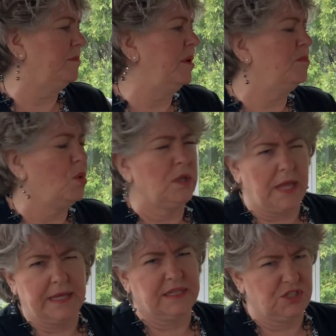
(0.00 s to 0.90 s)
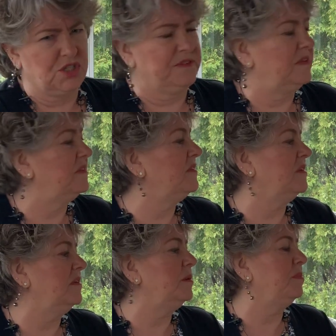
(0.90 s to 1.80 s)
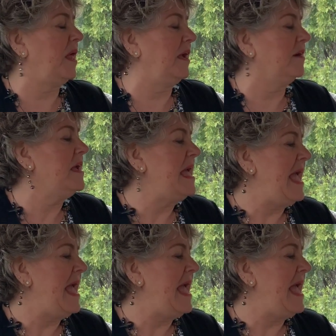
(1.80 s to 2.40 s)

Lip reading: but more likely just a CD player.